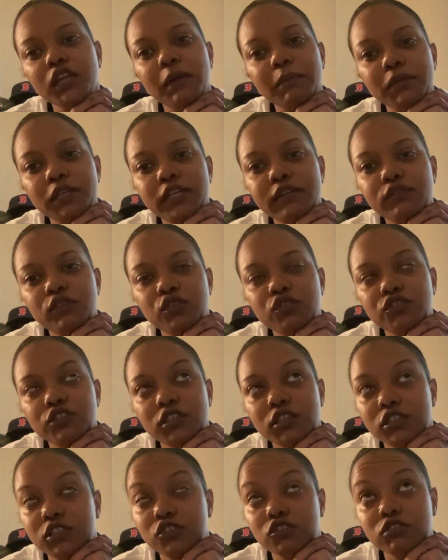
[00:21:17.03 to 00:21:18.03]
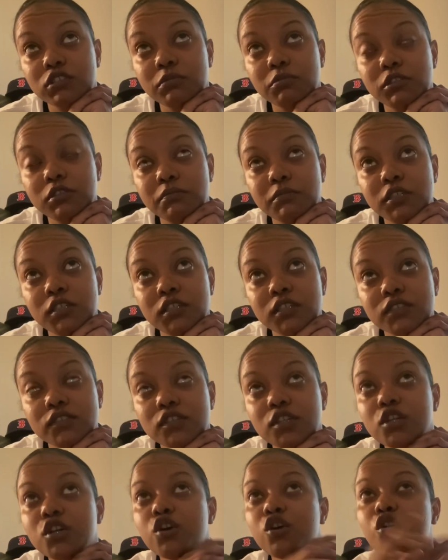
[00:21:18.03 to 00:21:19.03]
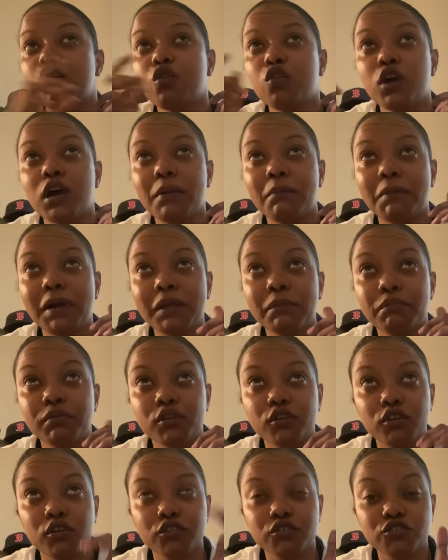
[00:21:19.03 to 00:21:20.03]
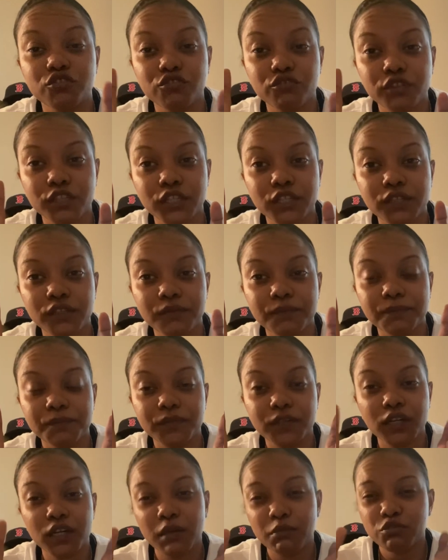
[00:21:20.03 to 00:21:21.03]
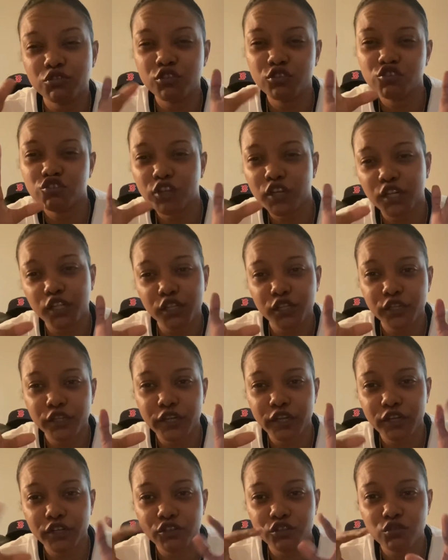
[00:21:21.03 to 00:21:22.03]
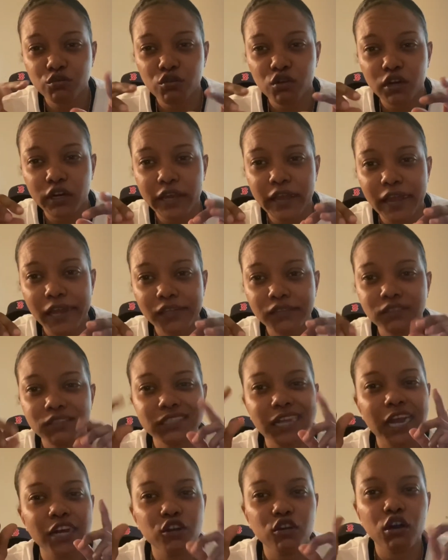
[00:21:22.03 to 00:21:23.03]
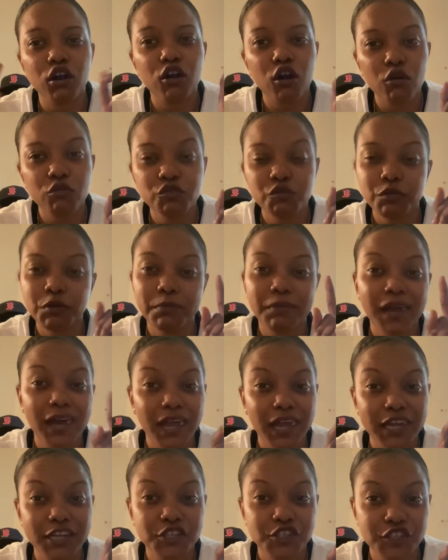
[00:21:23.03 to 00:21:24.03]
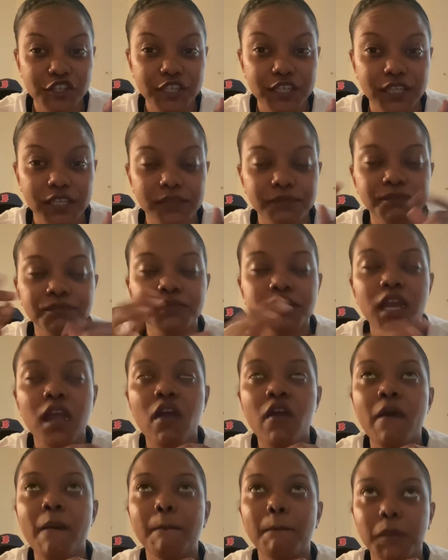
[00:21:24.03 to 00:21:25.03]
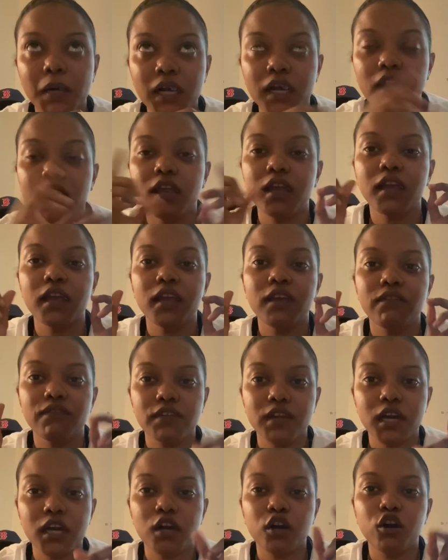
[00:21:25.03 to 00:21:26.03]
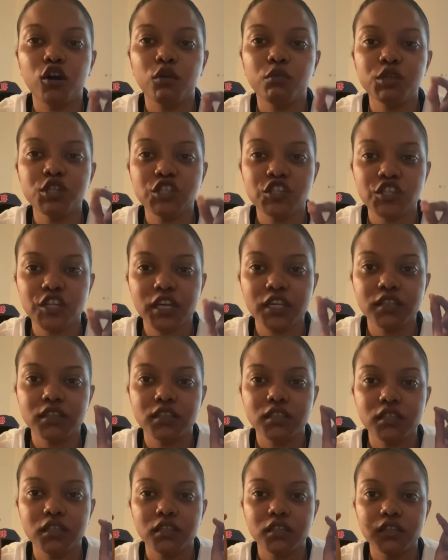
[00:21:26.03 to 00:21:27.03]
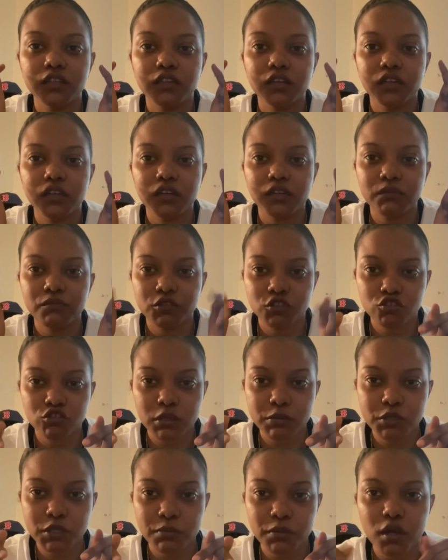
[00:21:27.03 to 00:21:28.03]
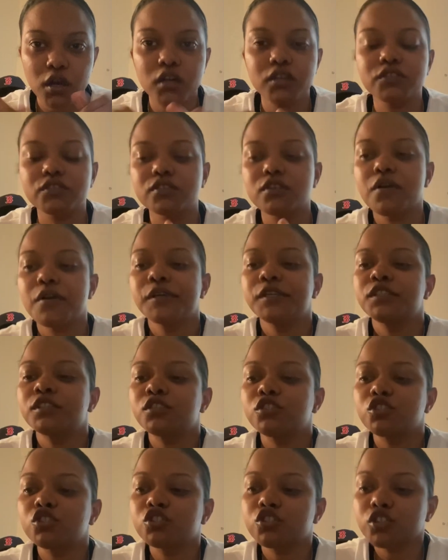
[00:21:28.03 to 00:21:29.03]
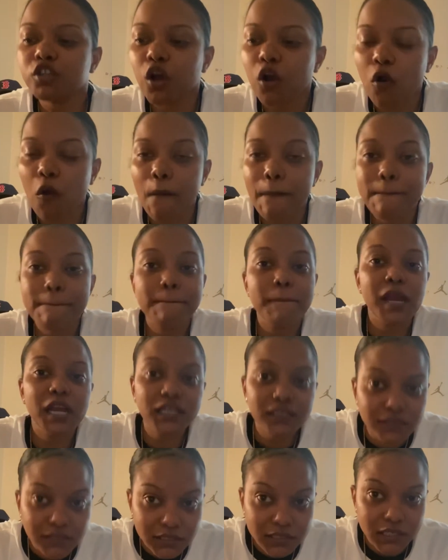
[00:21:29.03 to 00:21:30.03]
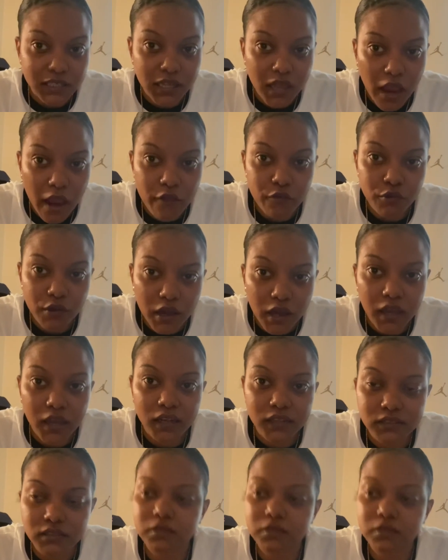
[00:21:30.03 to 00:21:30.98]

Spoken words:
those in the description box, or I might put it on the screen. I'm still trying to learn how to do all that. I know I always put my IG in, but if not, always check the description box. So basically, you guys,